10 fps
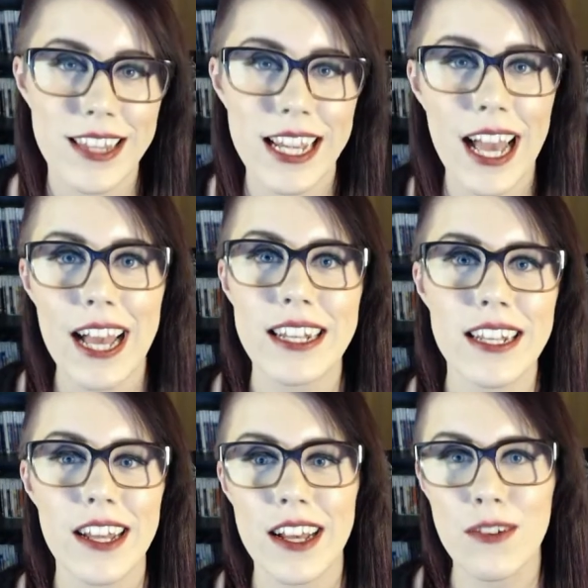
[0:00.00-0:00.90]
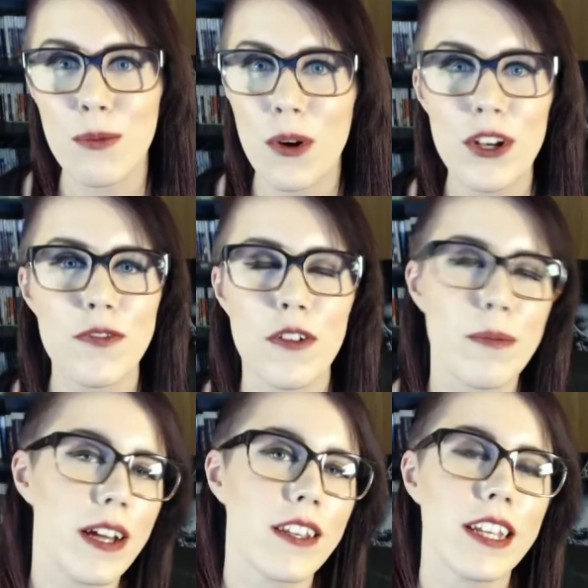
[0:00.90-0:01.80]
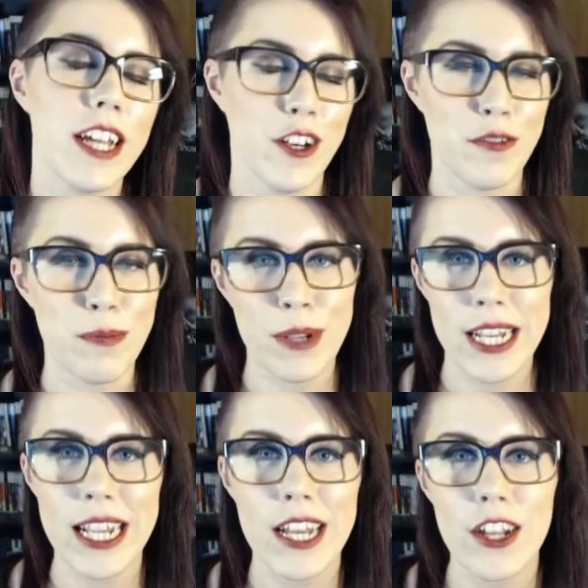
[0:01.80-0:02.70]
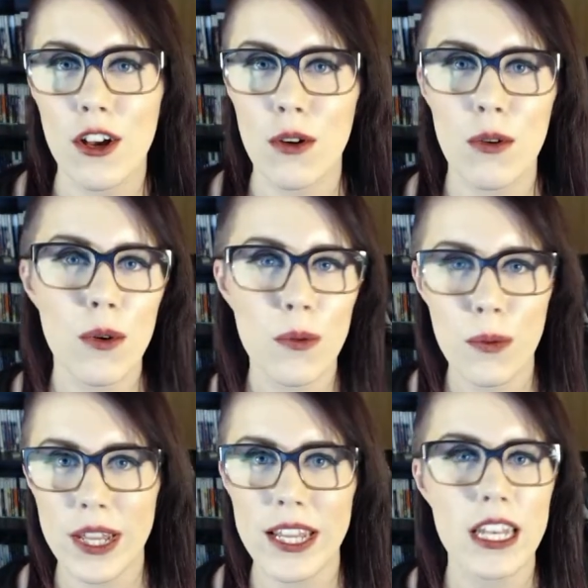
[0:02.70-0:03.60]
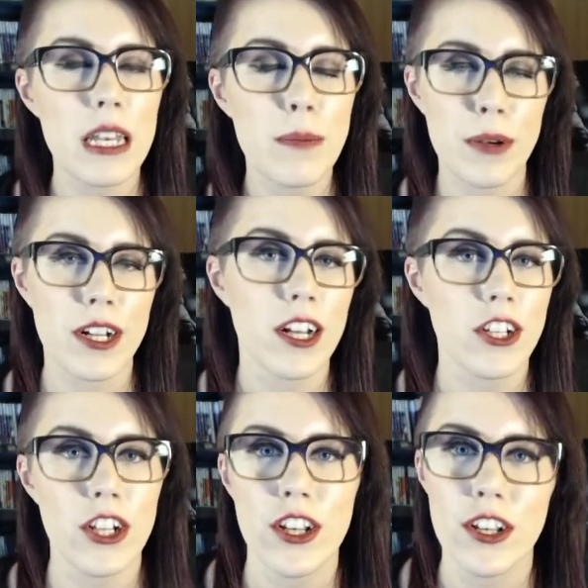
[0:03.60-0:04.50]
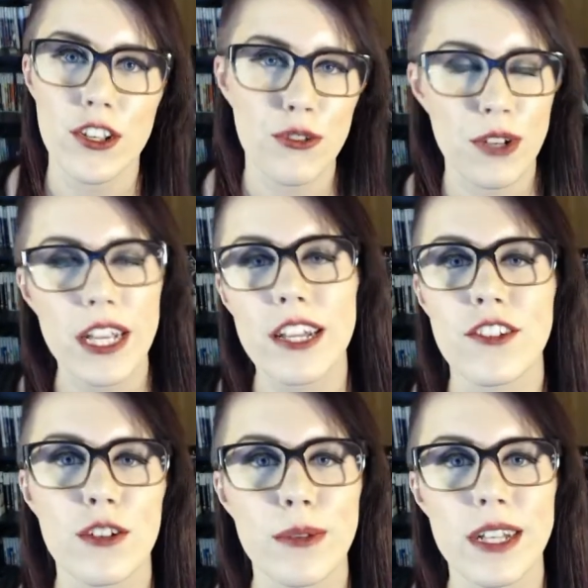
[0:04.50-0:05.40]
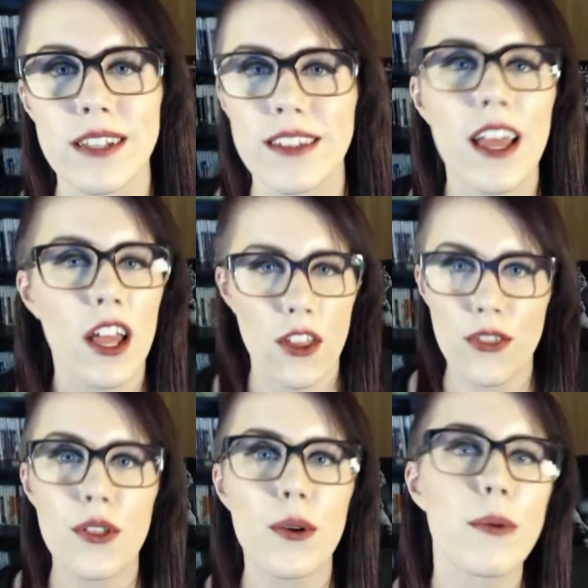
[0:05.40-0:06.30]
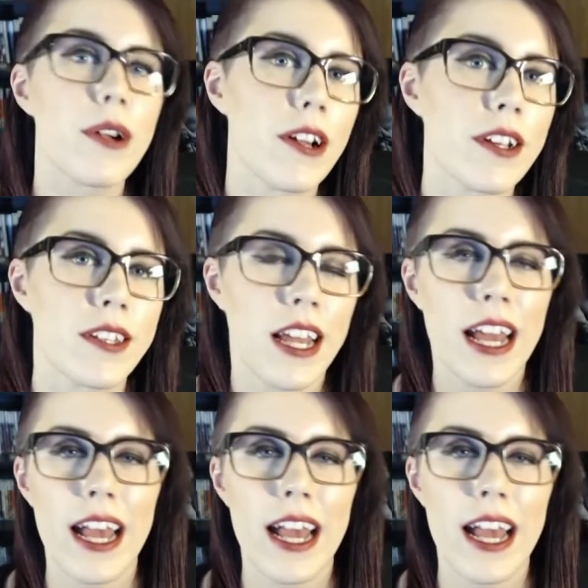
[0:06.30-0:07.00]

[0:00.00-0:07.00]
They had a wonderful medley of piano, wind, percussion, string instruments, the works,